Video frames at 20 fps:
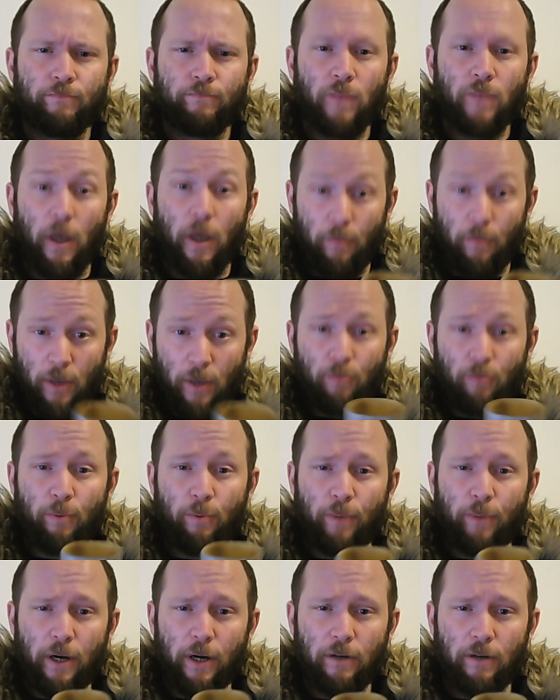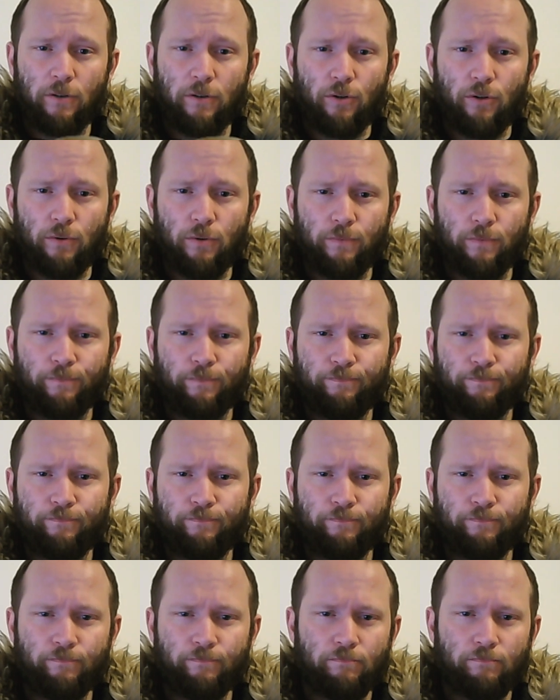And be prepared to,
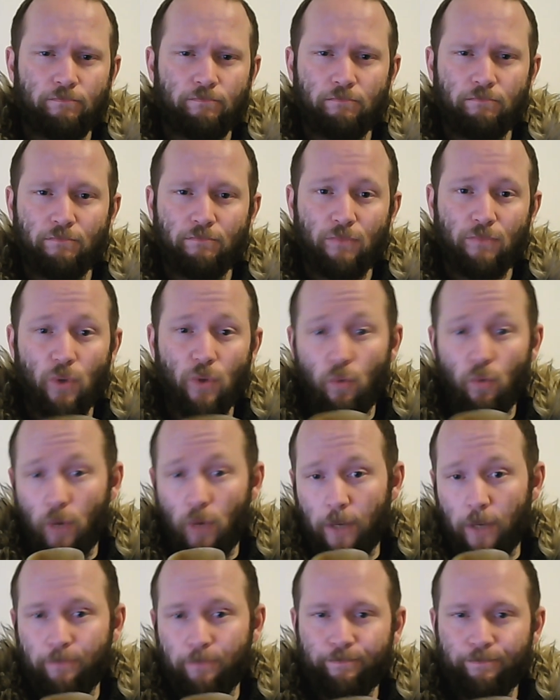well,